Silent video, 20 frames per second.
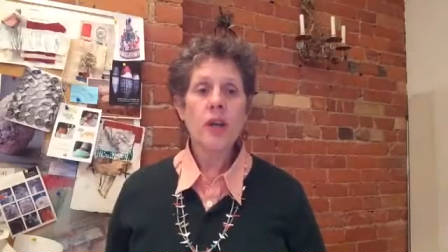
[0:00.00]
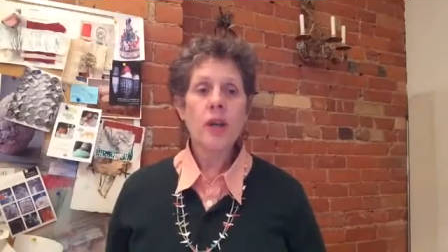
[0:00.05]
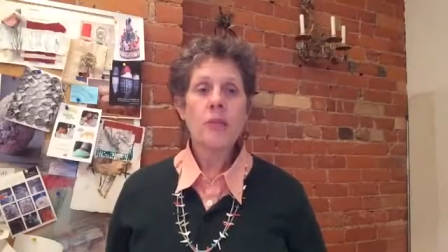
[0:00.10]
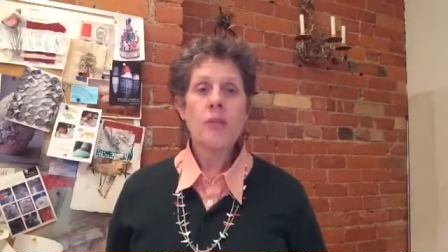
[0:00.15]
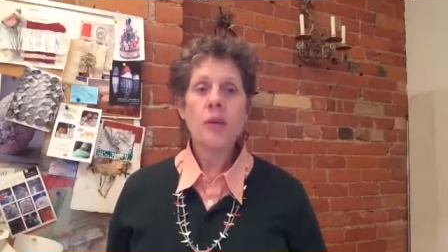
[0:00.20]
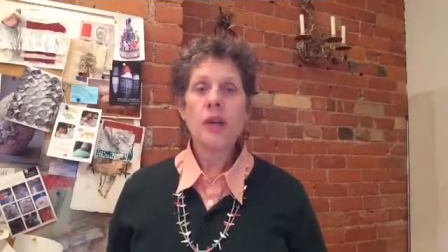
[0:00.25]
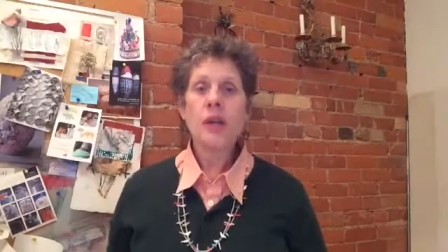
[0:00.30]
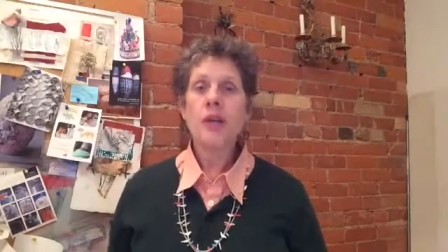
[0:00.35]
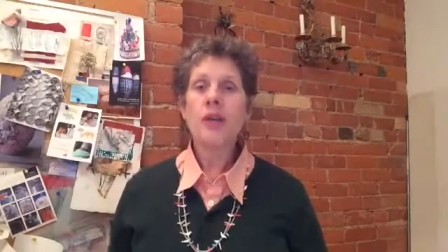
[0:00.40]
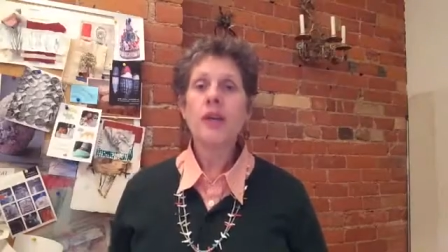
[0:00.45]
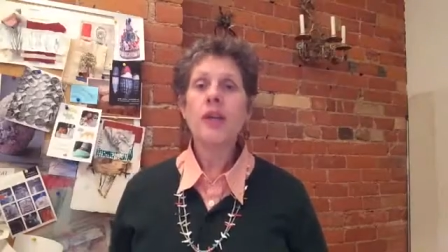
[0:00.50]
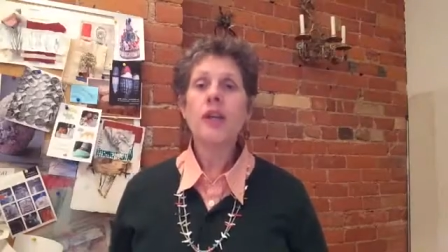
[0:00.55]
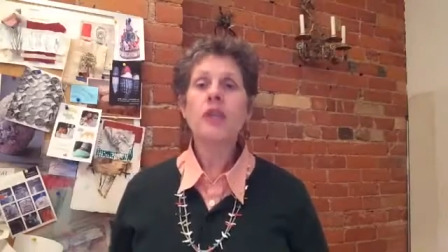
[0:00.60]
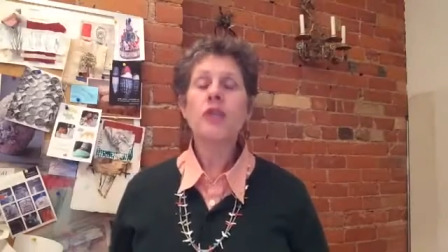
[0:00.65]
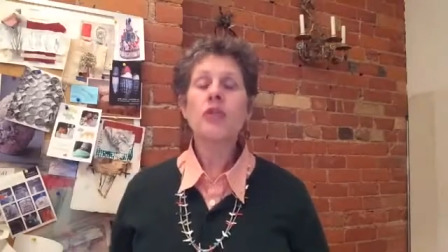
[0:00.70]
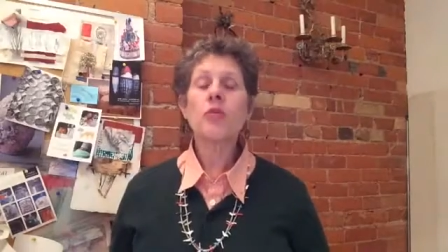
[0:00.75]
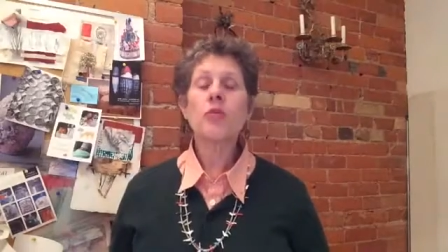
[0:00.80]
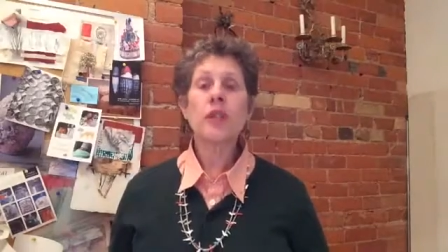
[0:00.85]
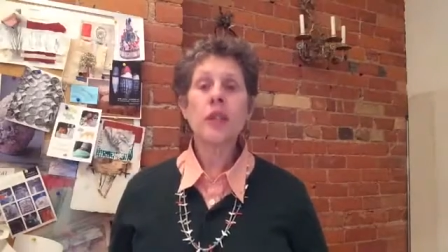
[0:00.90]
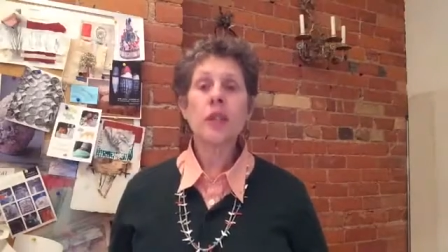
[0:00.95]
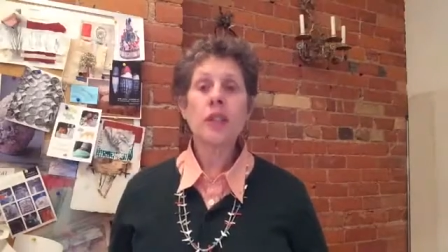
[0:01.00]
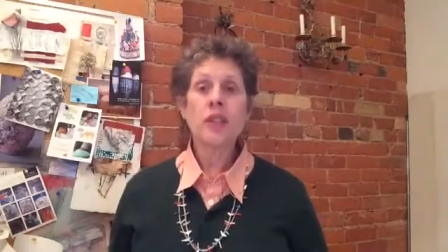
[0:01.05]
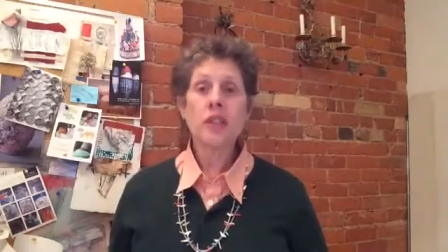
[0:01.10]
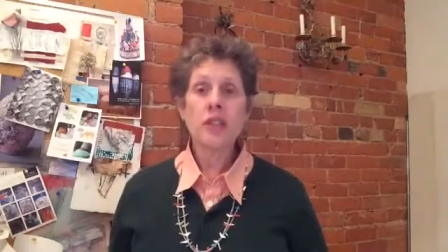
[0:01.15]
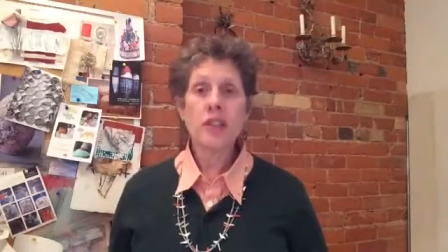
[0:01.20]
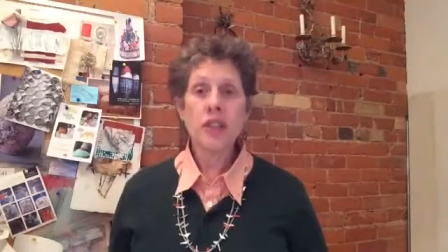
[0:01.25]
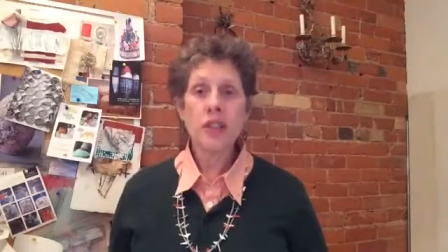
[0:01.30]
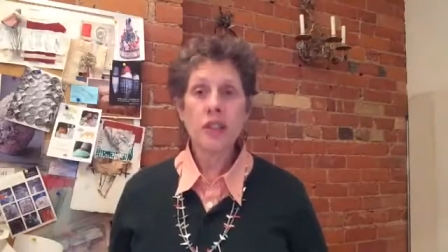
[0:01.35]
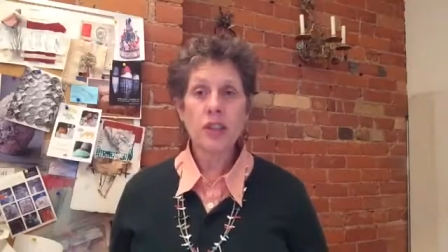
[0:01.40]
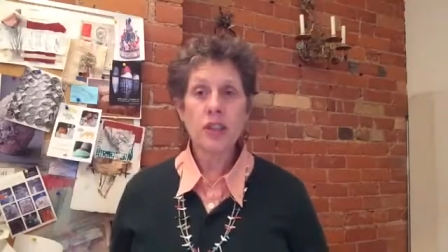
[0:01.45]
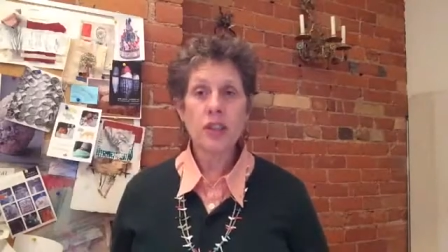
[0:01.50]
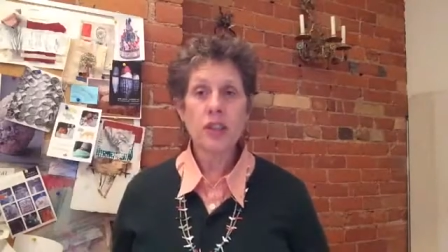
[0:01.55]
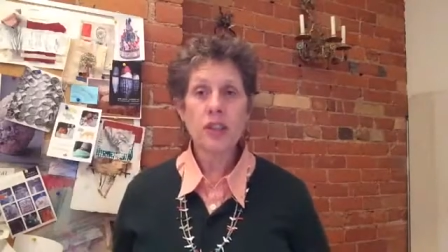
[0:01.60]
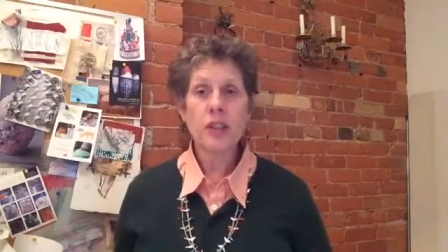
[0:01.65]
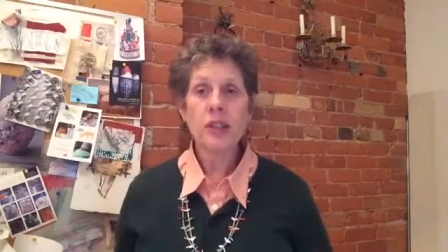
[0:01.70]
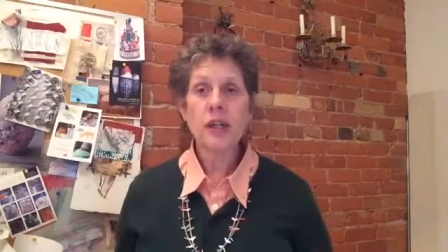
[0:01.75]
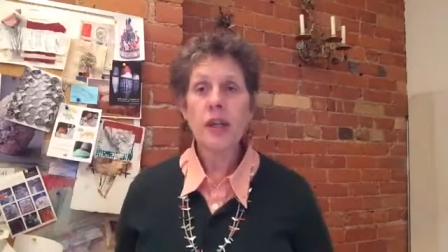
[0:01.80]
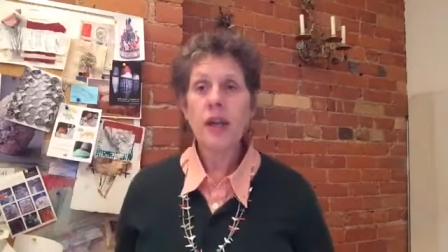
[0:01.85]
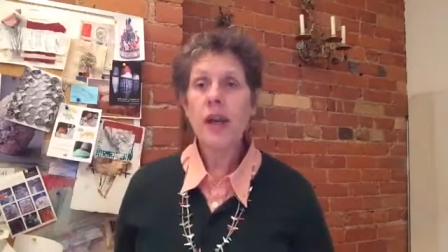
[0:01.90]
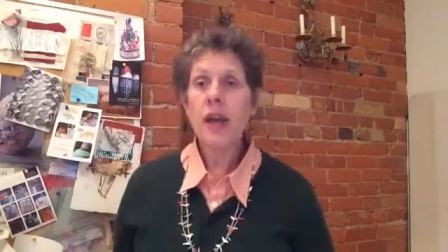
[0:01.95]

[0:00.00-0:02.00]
But I think it's really essential,